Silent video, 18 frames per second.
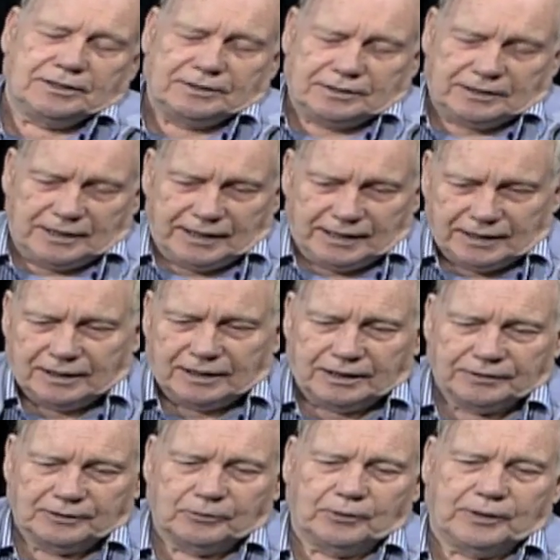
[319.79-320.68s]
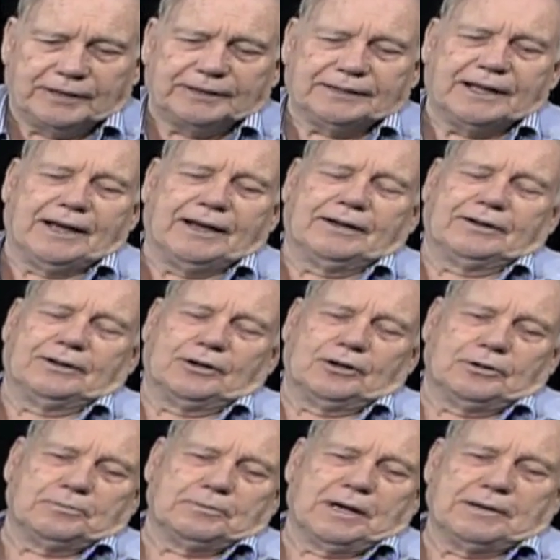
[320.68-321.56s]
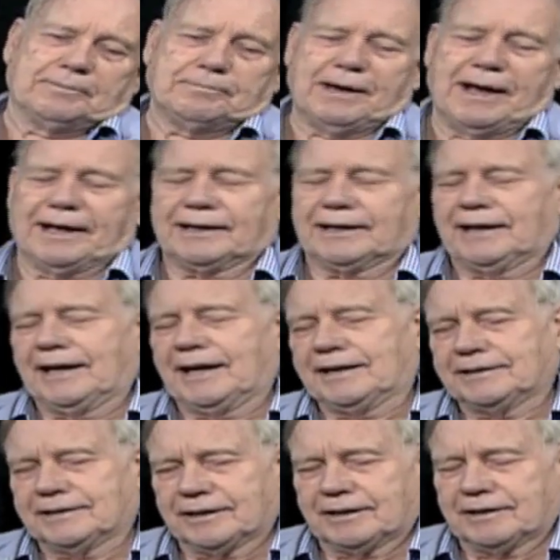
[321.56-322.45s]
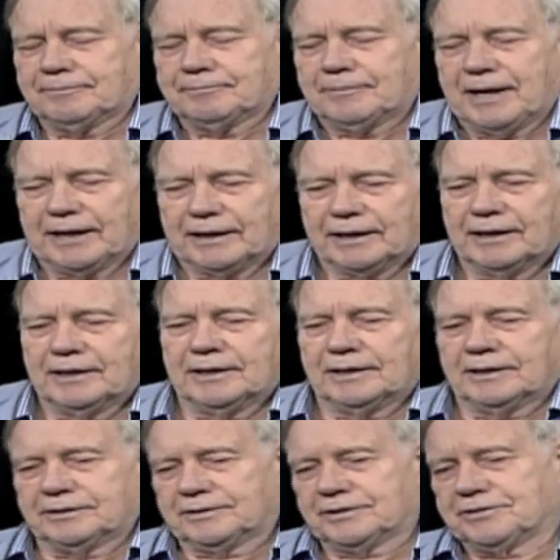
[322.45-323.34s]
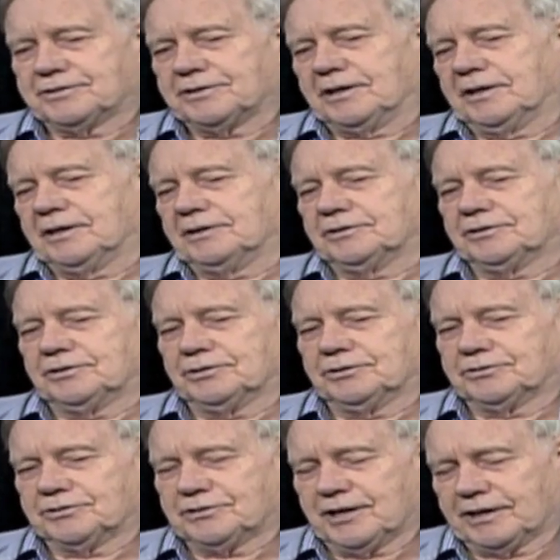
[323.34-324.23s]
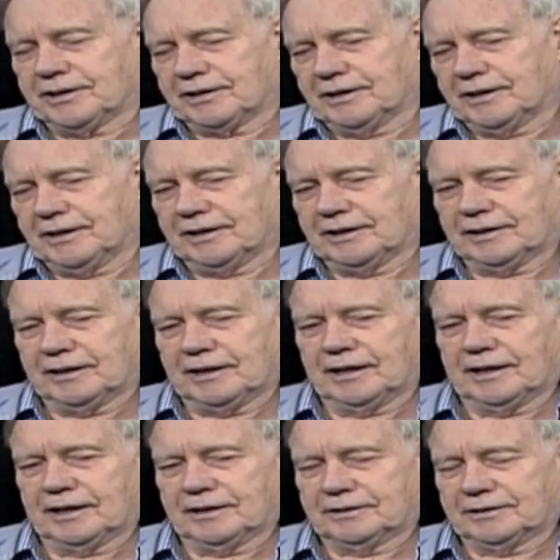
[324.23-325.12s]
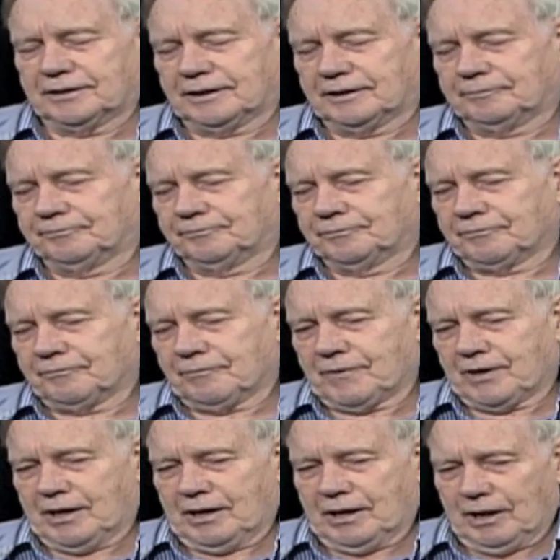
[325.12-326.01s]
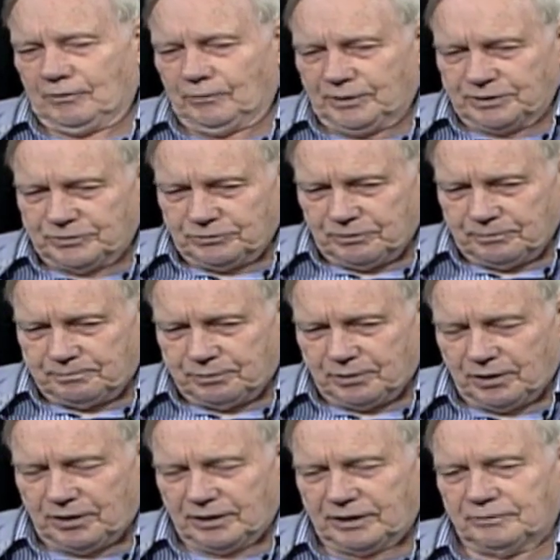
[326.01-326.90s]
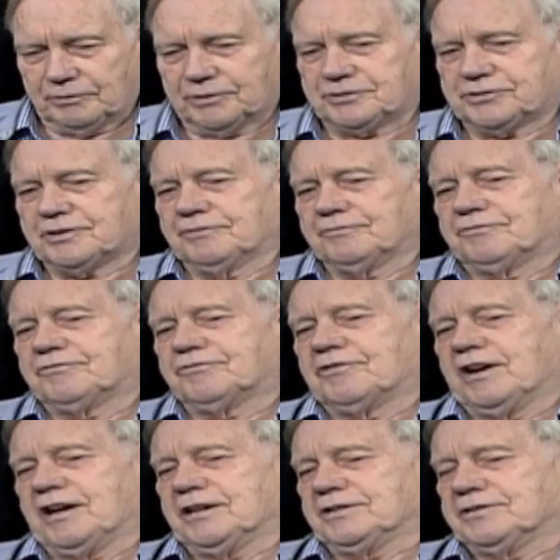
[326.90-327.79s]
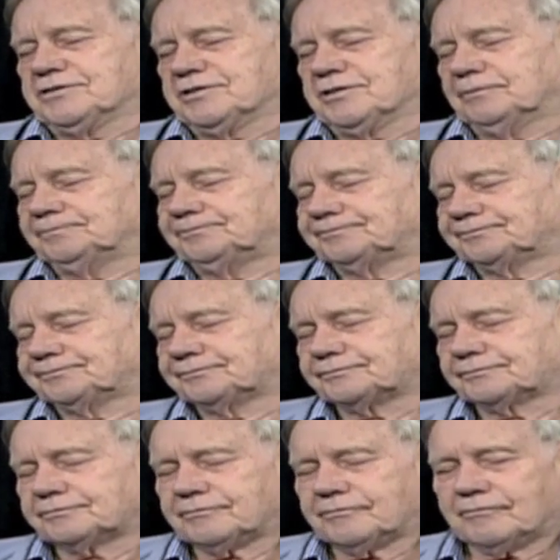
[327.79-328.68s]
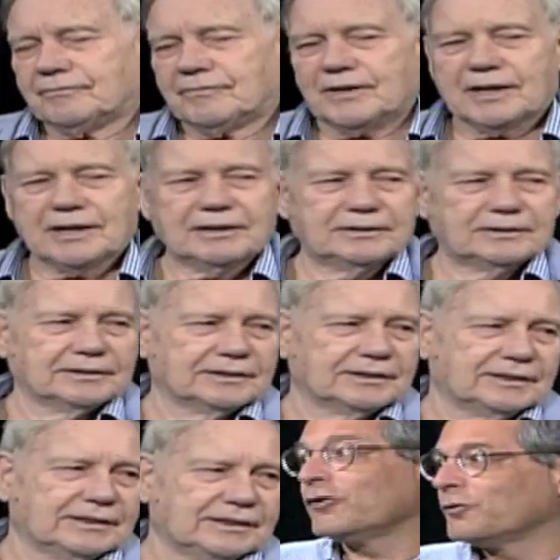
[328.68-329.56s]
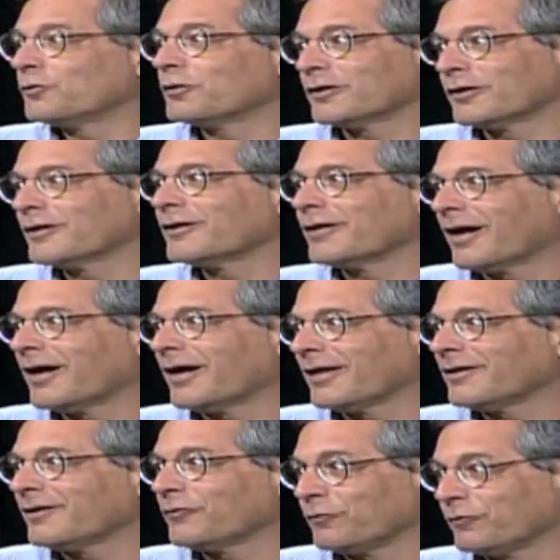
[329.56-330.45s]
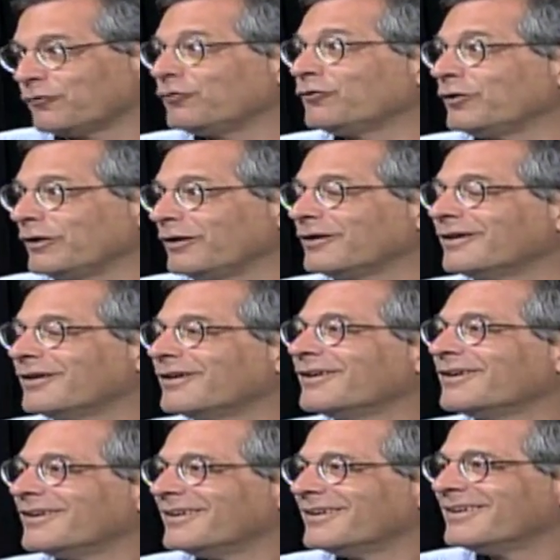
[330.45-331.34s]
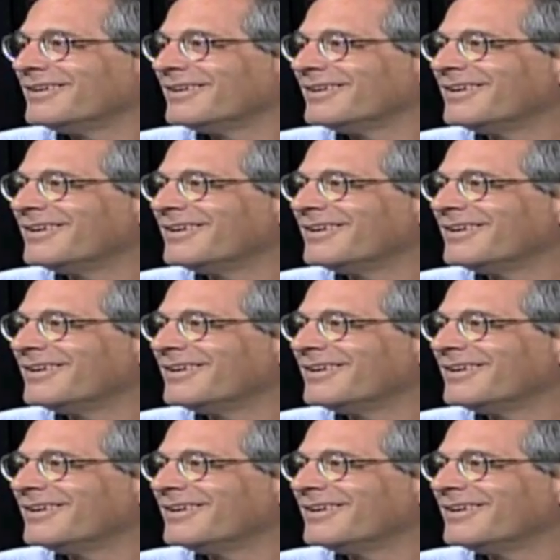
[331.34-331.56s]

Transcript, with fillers: hit on the way down, hurt my back. I had to come back to, into Saigon, and um, I went to a party with some friends. The North Vietnamese didn't know you were a good guy. You were shooting. They, no, they didn't know